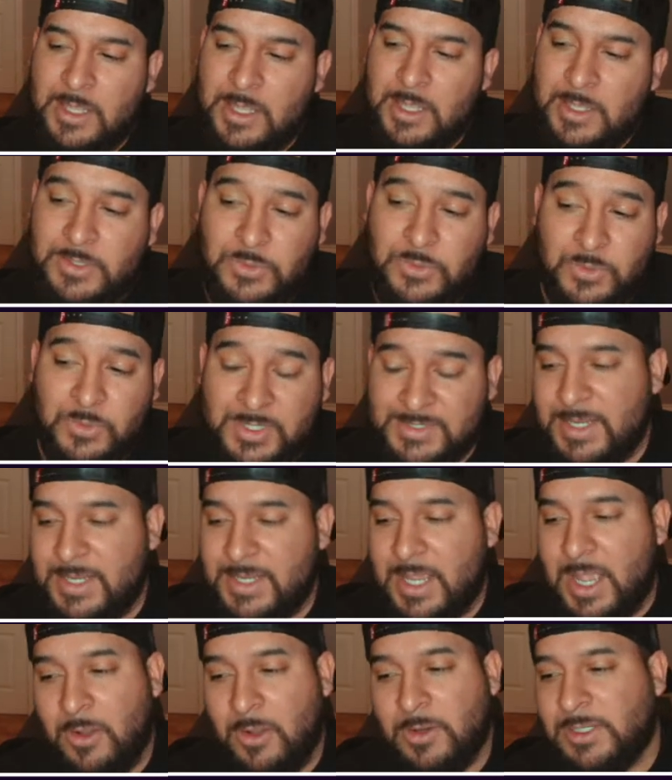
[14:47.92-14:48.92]
you can see
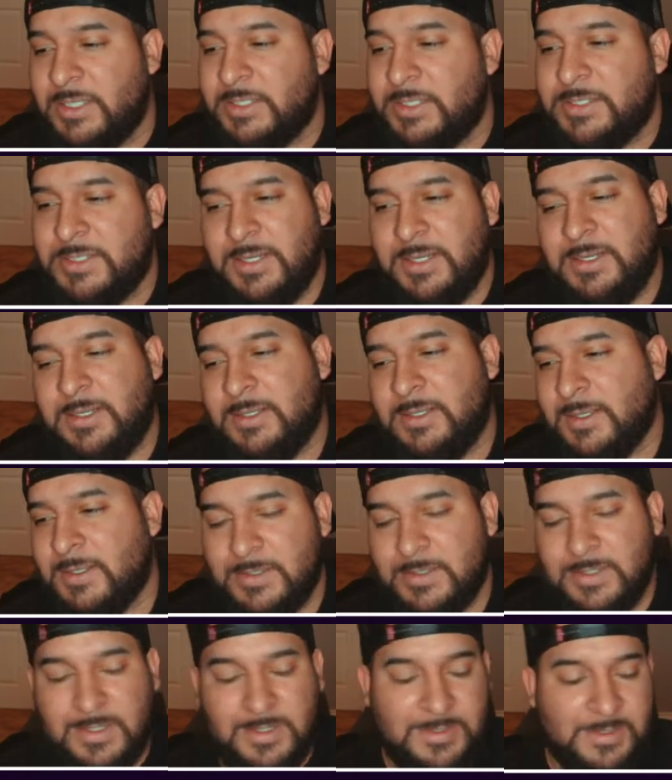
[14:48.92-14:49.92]
how glitchy he
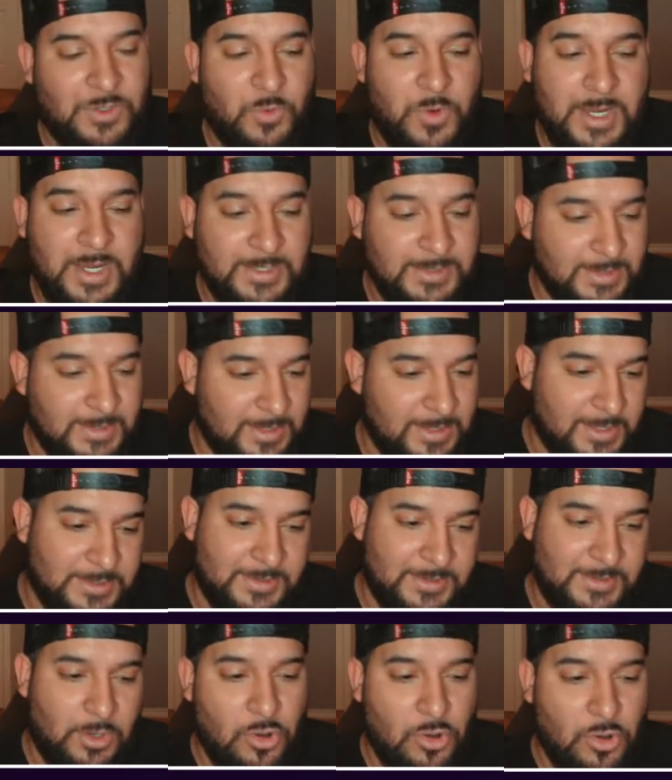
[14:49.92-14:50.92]
gets. It's crazy. It
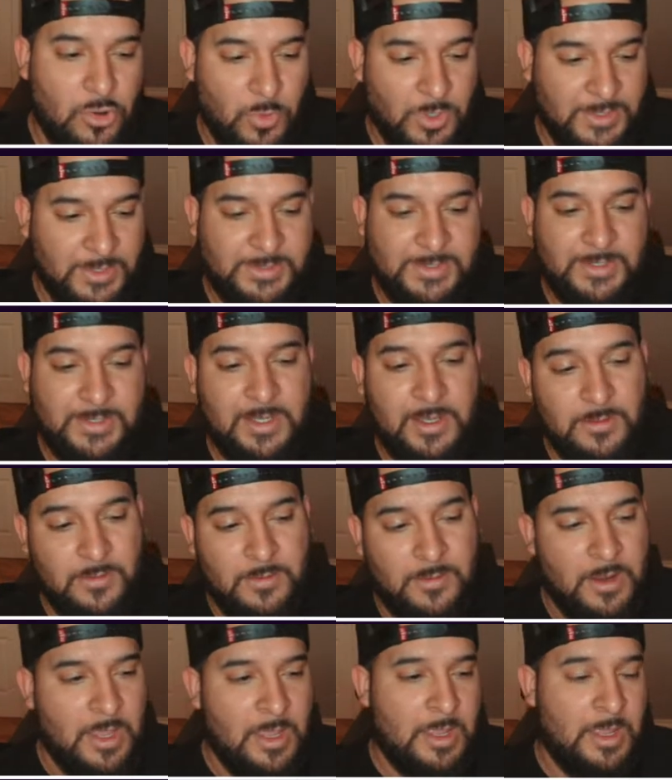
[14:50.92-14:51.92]
just all works
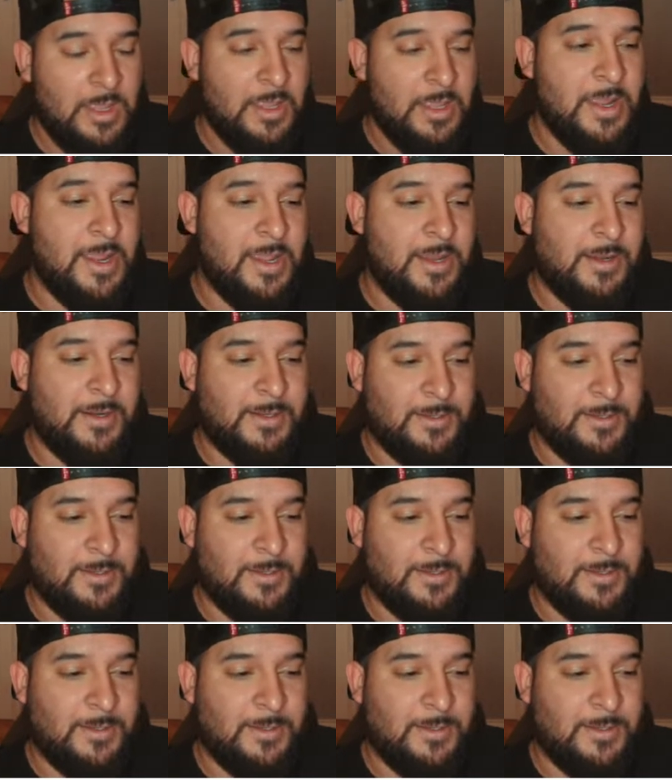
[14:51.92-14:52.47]
together. And